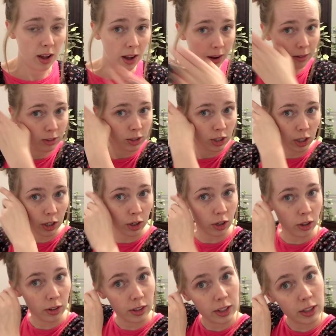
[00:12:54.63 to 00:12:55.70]
I'm just gonna
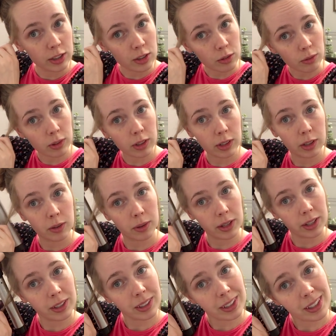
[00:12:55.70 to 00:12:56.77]
curl these really
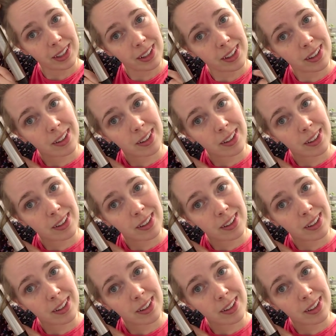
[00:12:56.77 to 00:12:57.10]
quickly.